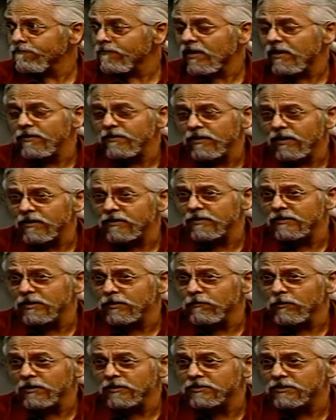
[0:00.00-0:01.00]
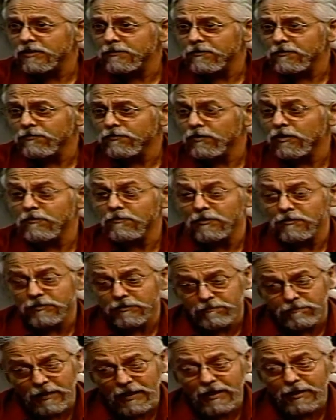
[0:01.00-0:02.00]
Not in any way, shape, or form,
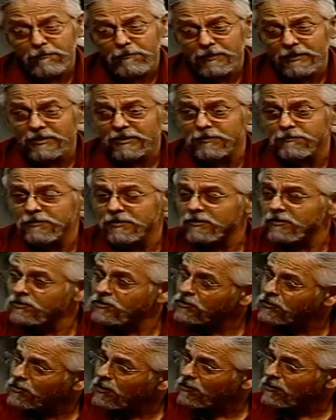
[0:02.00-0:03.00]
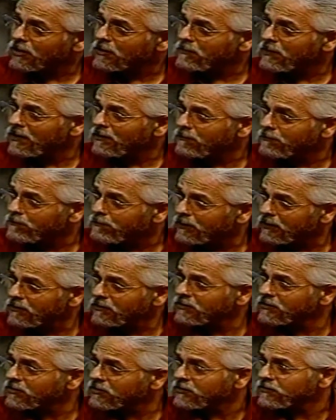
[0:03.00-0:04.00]
in my opinion, because you're talking about
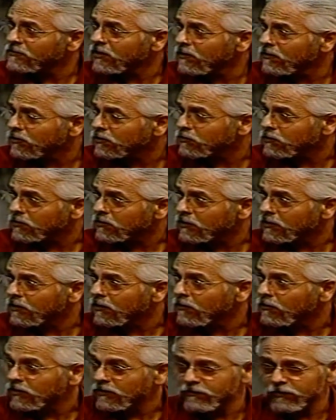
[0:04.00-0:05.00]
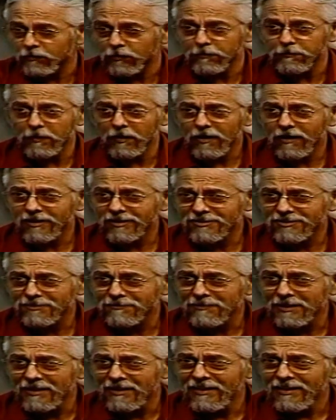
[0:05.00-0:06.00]
billions of dollars worth of gold. If it were pots,
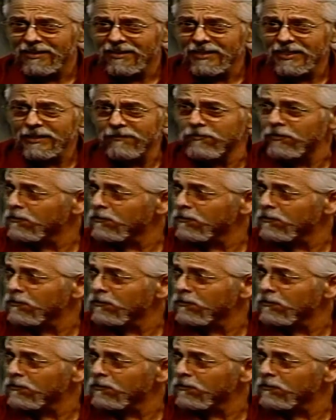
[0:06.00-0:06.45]
if it were